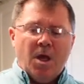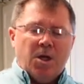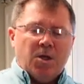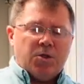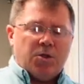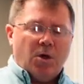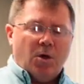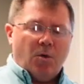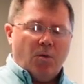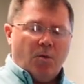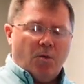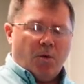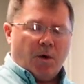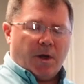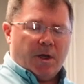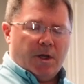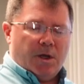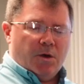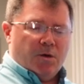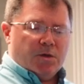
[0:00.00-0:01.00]
So we're
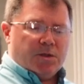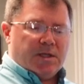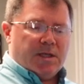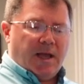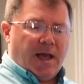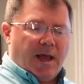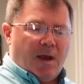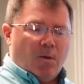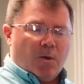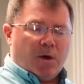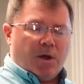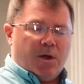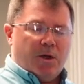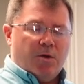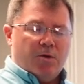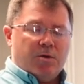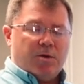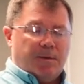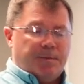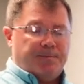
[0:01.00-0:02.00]
going to
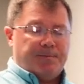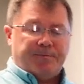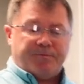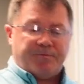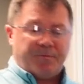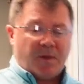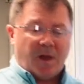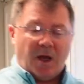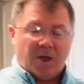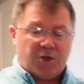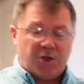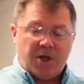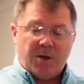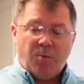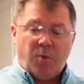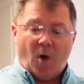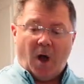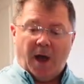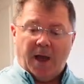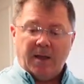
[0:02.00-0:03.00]
use a
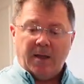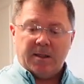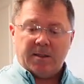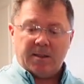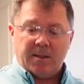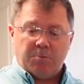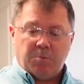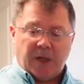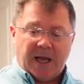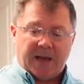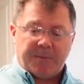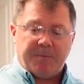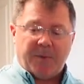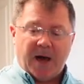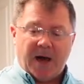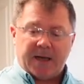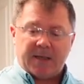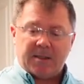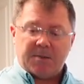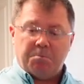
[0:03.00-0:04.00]
cheap wine. This is black
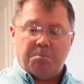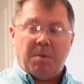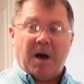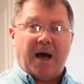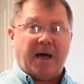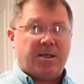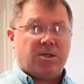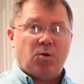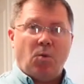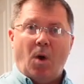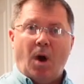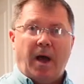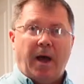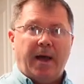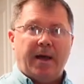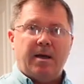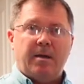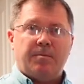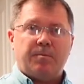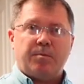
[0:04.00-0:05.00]
box boxed
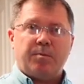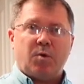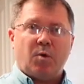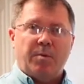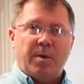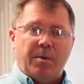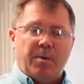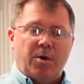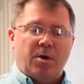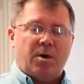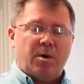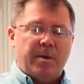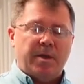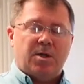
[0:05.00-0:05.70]
wine. Remember, you're going to be